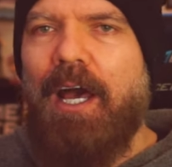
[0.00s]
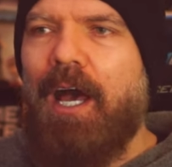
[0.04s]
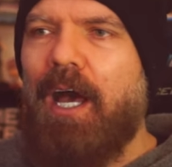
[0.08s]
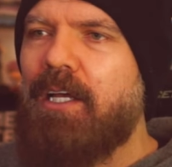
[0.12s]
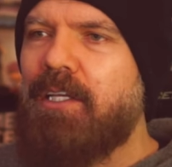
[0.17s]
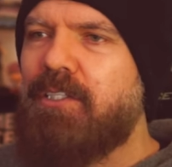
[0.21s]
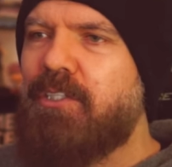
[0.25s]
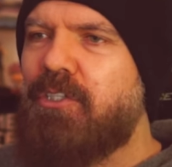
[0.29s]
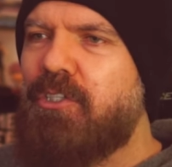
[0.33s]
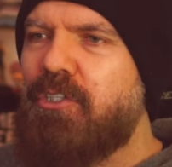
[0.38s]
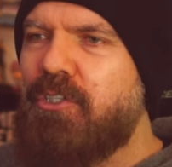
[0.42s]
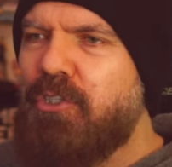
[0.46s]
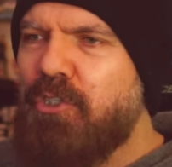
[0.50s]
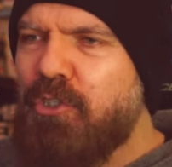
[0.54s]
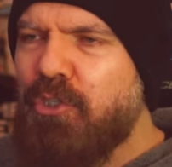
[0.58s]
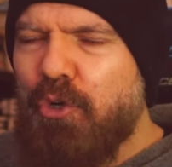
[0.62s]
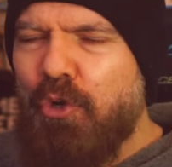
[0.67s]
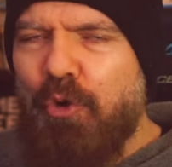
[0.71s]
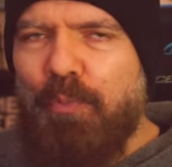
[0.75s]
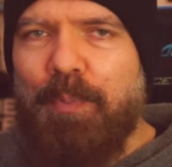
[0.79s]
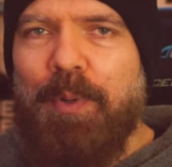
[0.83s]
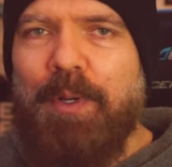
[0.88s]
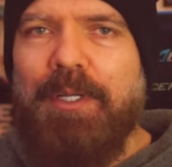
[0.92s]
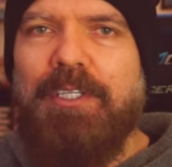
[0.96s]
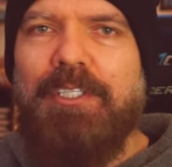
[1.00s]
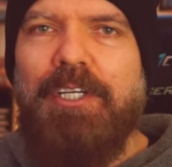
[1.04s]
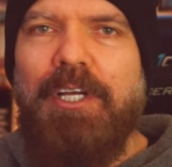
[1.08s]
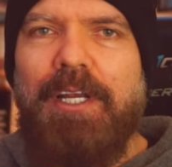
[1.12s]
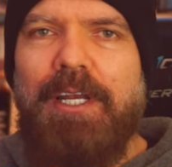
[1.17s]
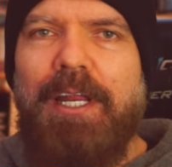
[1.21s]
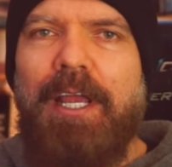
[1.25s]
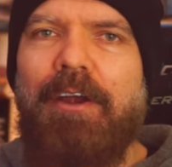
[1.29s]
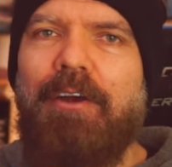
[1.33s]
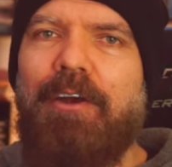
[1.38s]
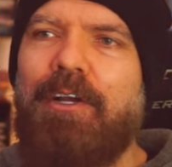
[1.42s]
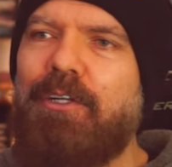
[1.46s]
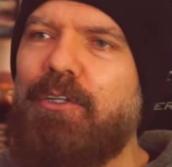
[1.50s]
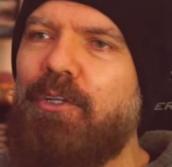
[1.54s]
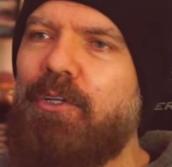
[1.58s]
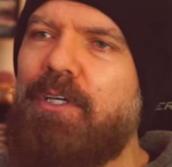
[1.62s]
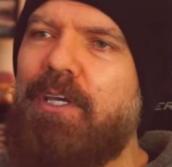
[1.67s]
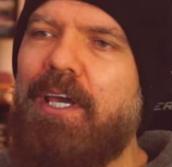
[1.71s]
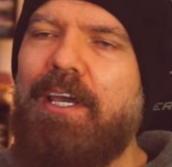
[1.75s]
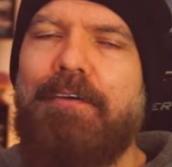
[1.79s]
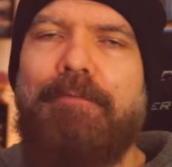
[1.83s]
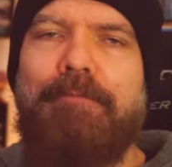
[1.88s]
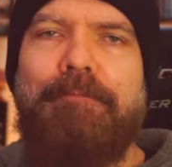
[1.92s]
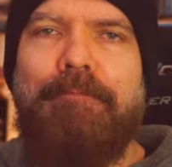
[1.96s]
a super generic
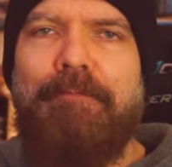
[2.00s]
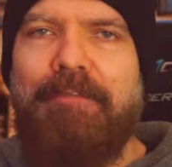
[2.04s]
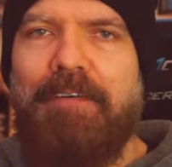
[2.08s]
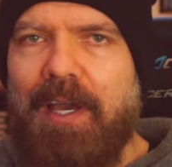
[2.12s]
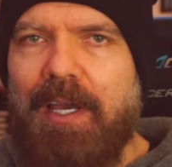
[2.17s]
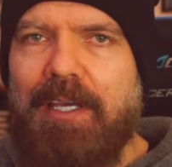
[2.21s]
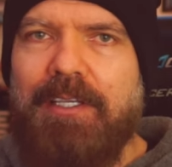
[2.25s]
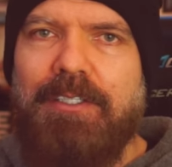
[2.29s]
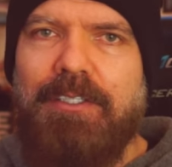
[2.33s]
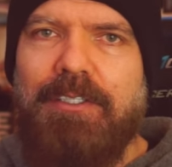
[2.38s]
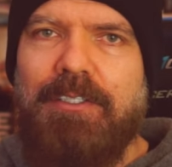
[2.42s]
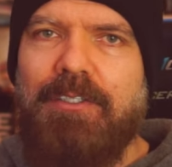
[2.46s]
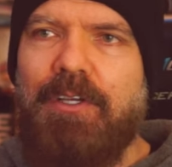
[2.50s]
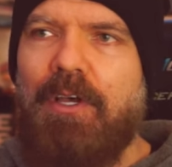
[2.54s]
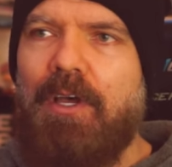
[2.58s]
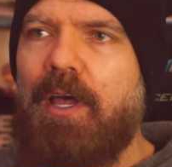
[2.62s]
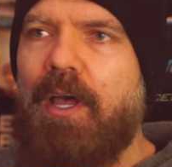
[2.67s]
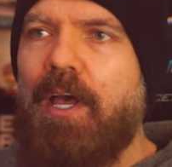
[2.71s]
looking face,